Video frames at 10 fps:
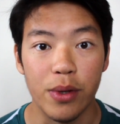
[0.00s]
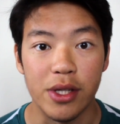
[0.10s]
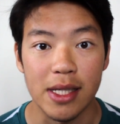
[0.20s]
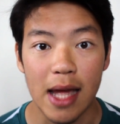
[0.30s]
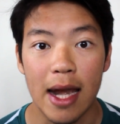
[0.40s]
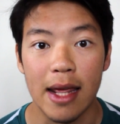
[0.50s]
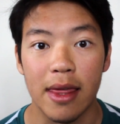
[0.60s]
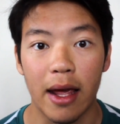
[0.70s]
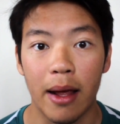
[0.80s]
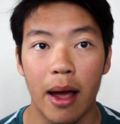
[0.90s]
which is
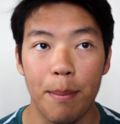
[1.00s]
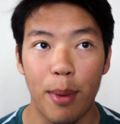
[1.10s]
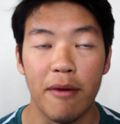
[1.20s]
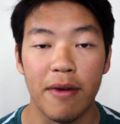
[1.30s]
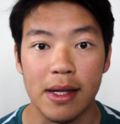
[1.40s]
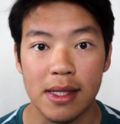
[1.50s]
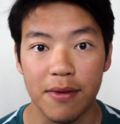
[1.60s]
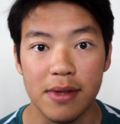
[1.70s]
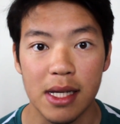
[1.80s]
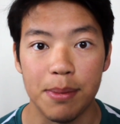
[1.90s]
anything above a
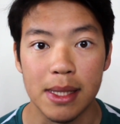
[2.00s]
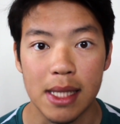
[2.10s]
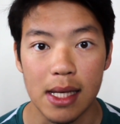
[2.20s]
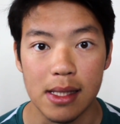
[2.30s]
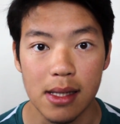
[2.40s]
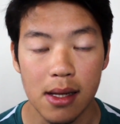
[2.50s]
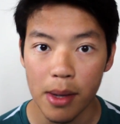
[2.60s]
70%.